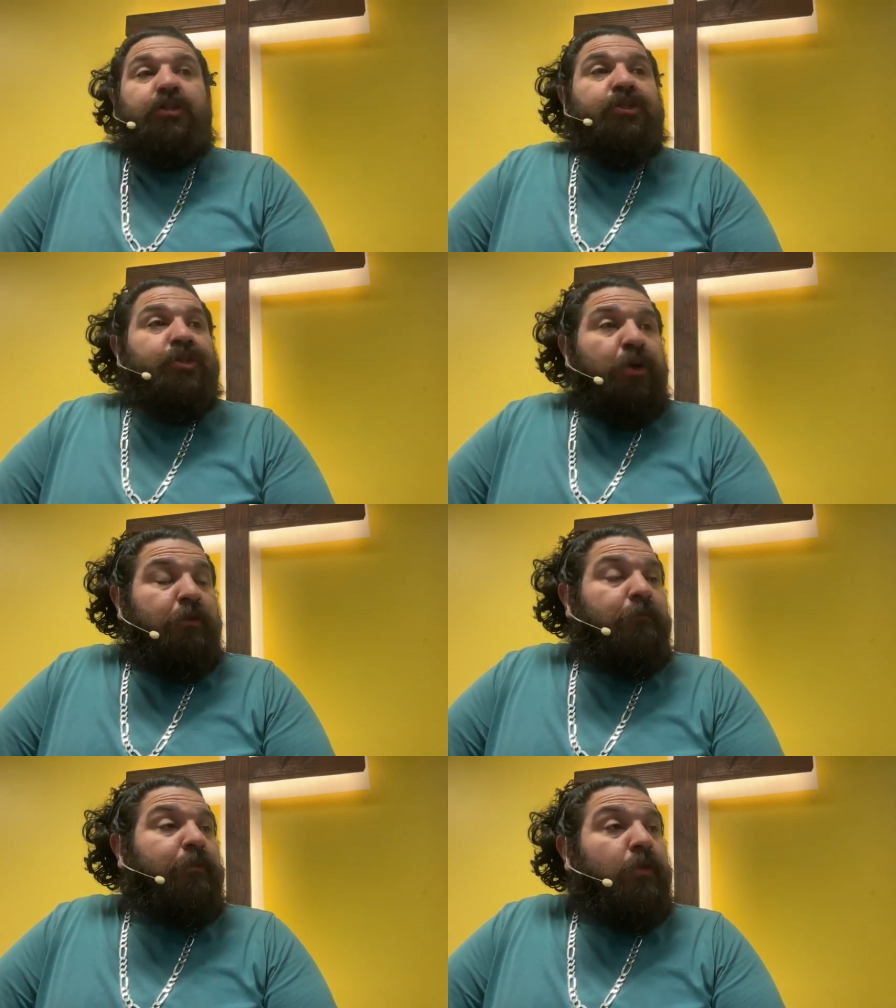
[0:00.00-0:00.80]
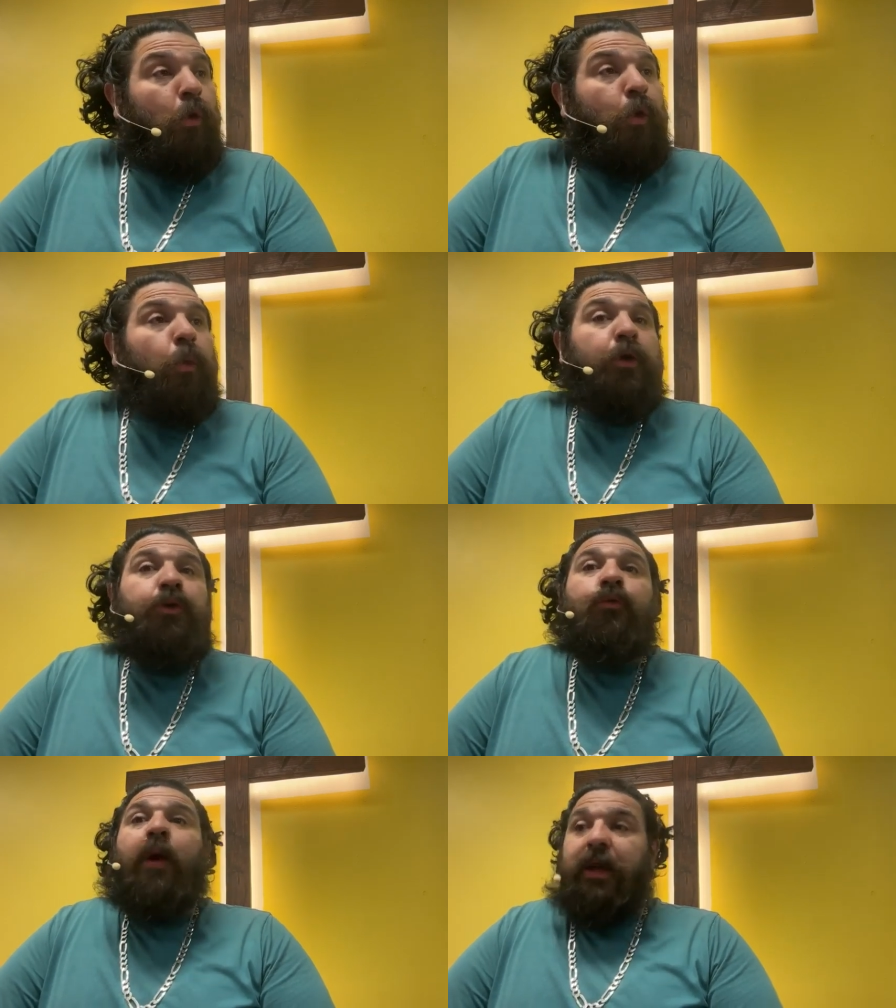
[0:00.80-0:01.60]
Serve the Lord while
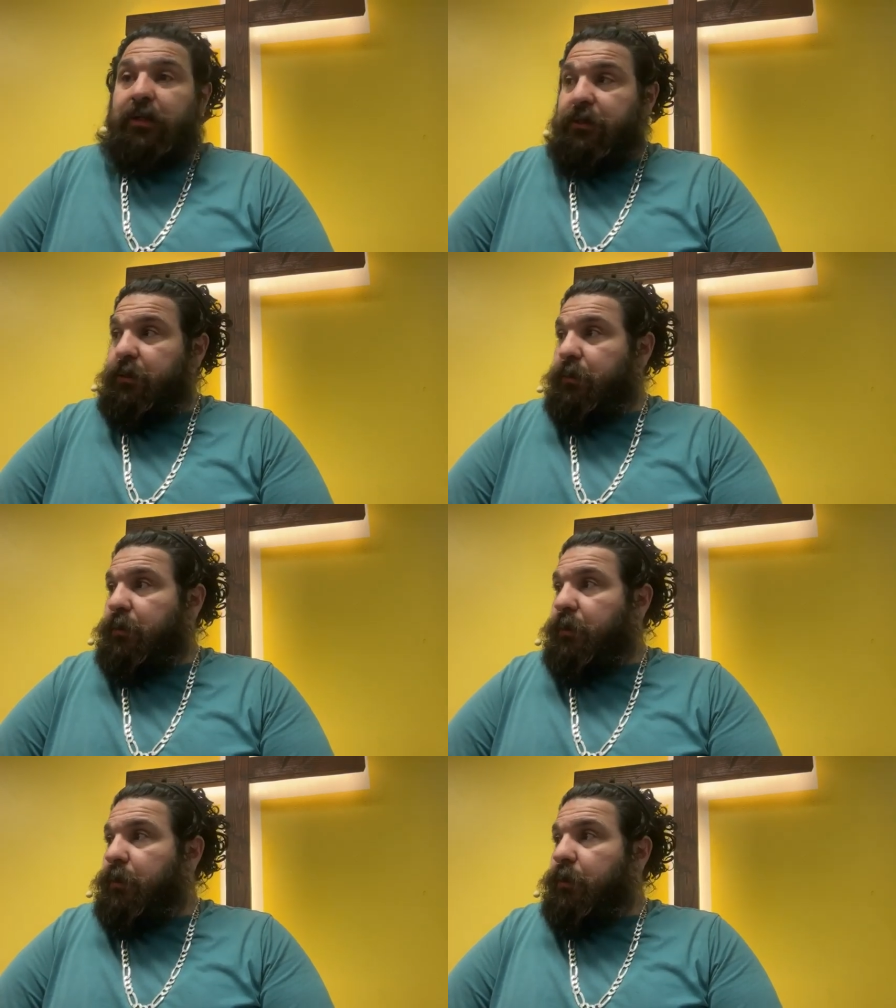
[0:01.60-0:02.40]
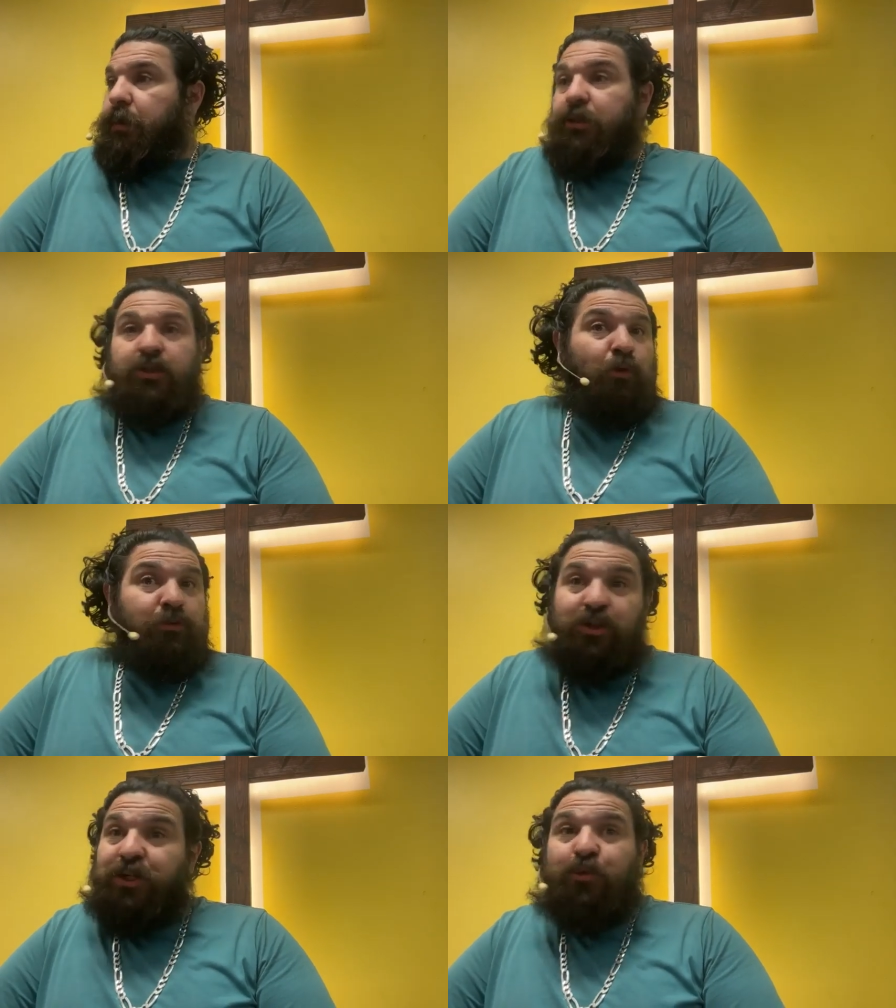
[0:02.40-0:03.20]
you wait.
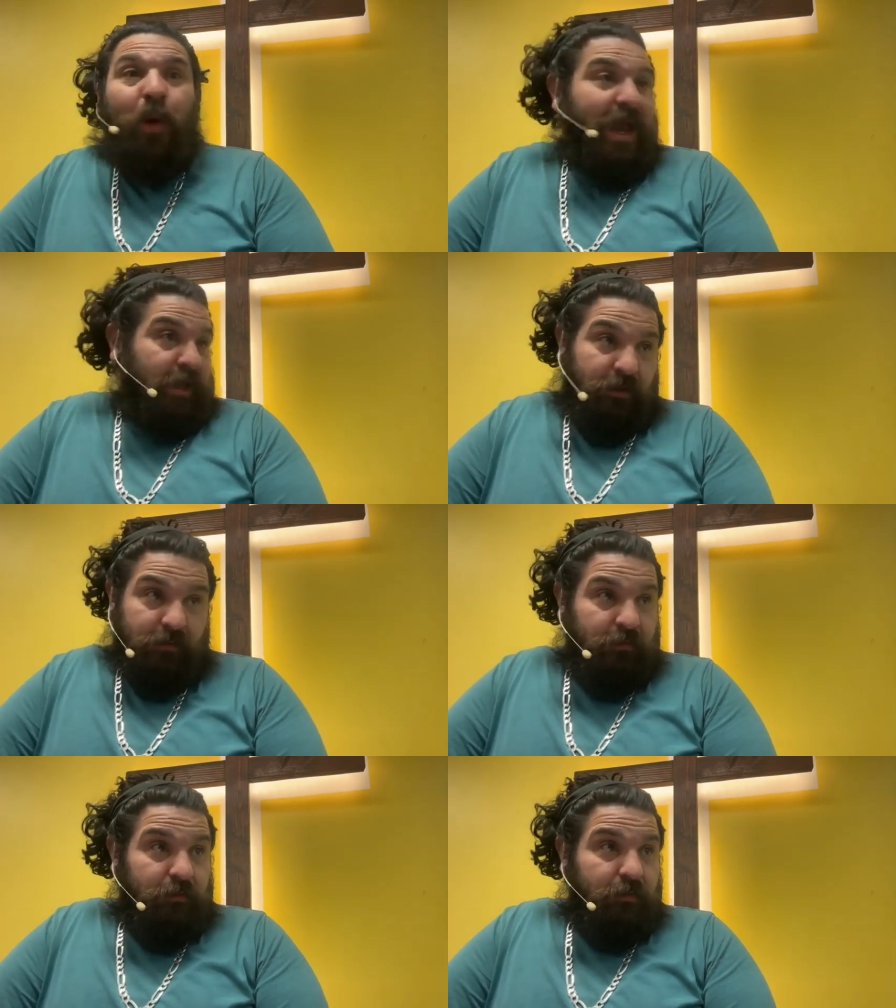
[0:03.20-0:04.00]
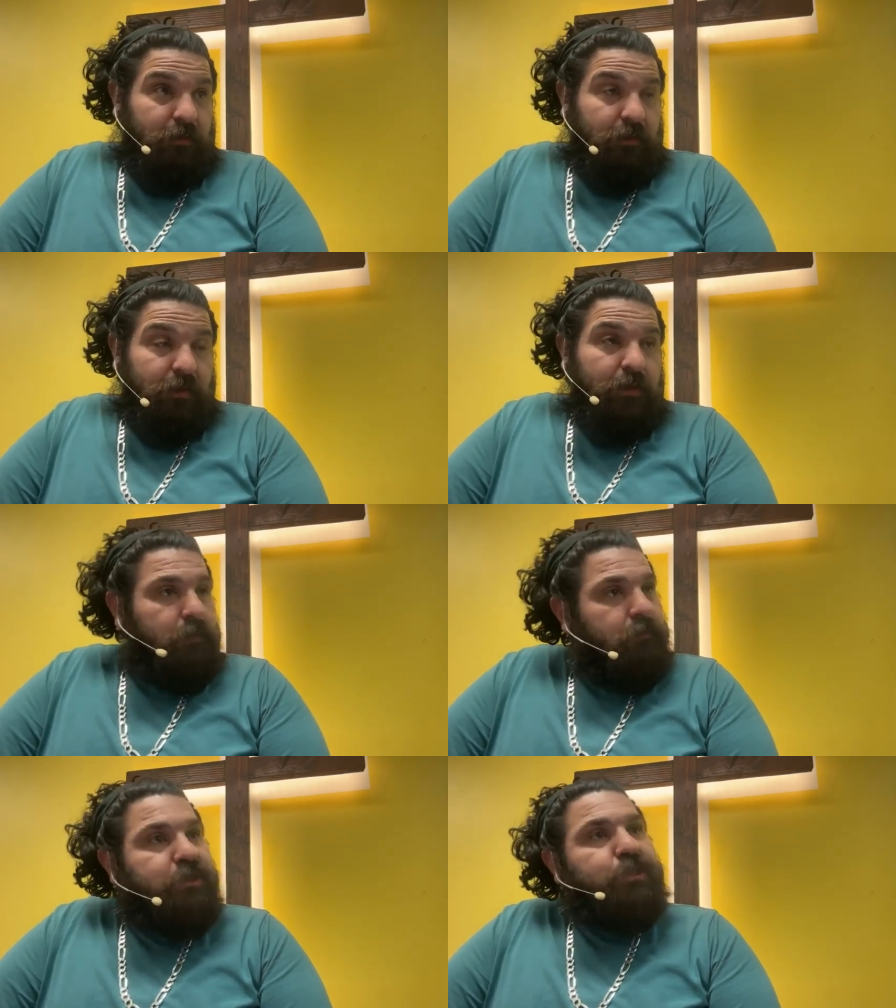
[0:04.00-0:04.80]
Don't just wait.
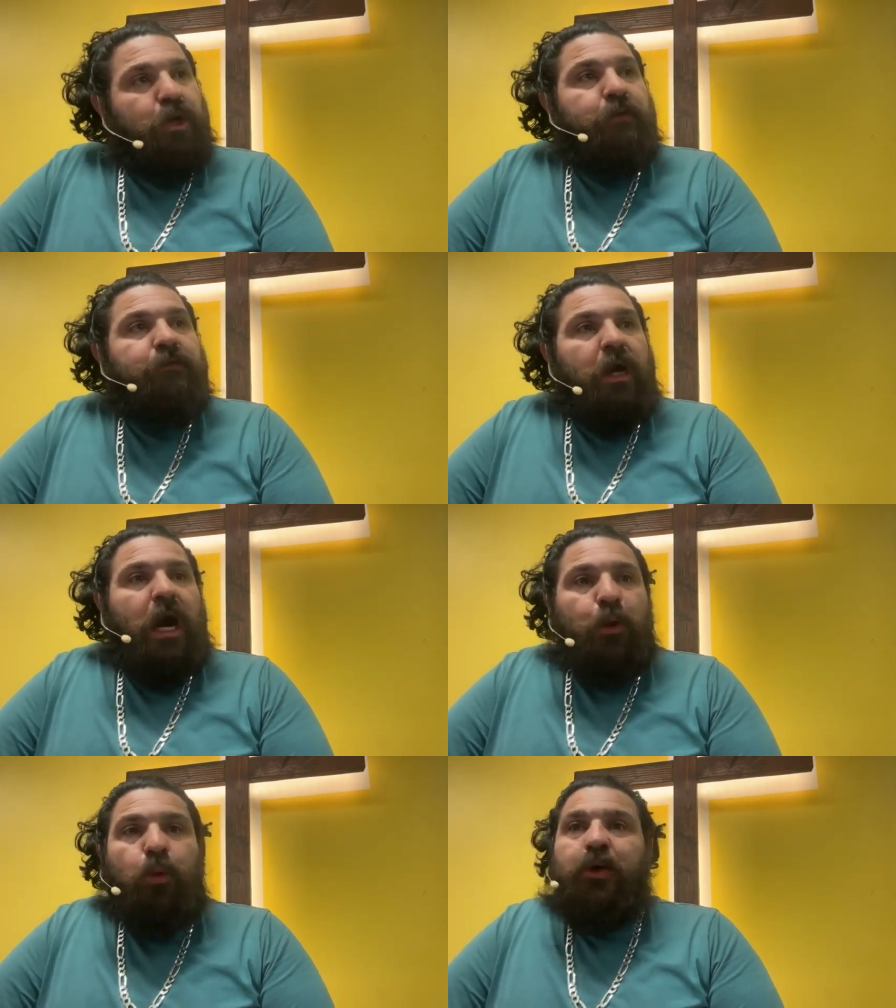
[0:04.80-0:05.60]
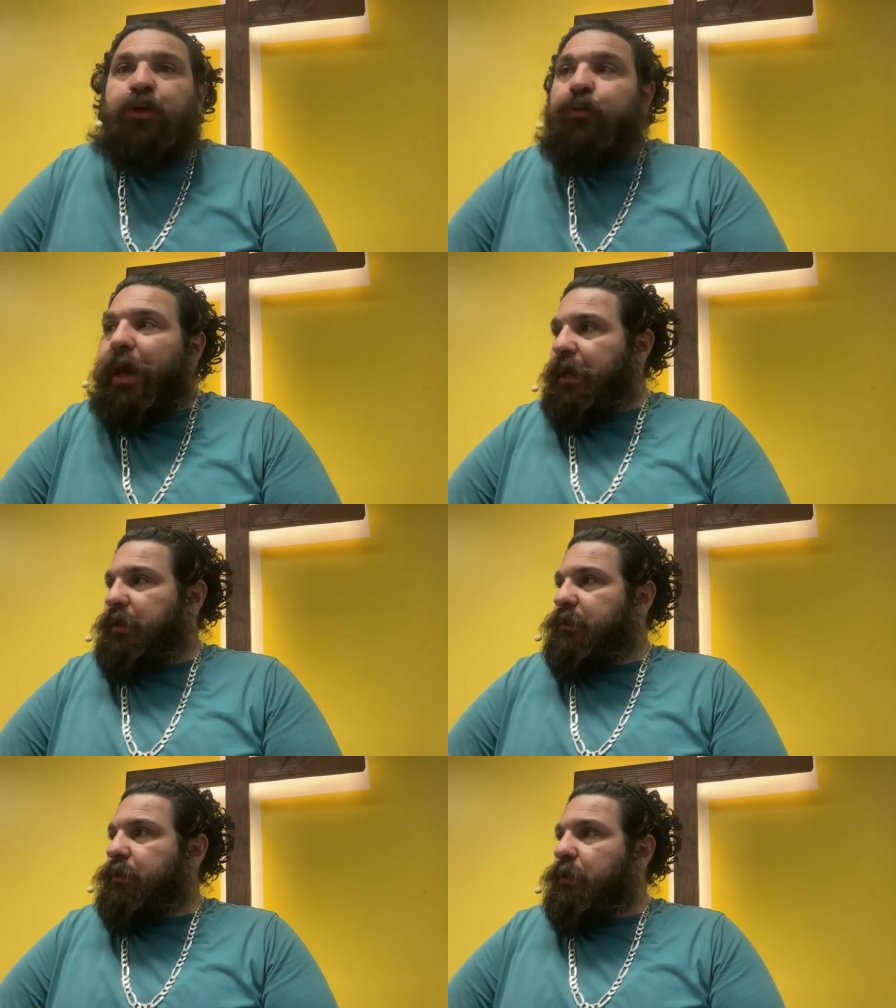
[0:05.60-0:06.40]
Serve God while you
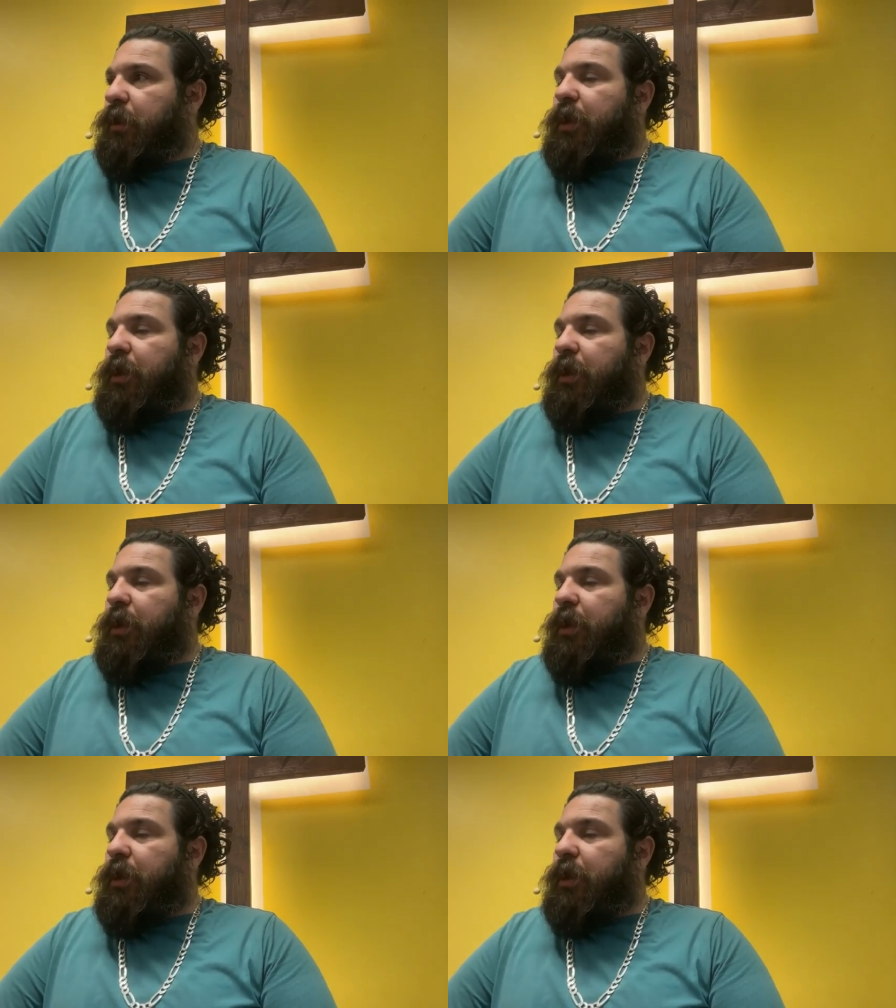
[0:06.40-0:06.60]
wait.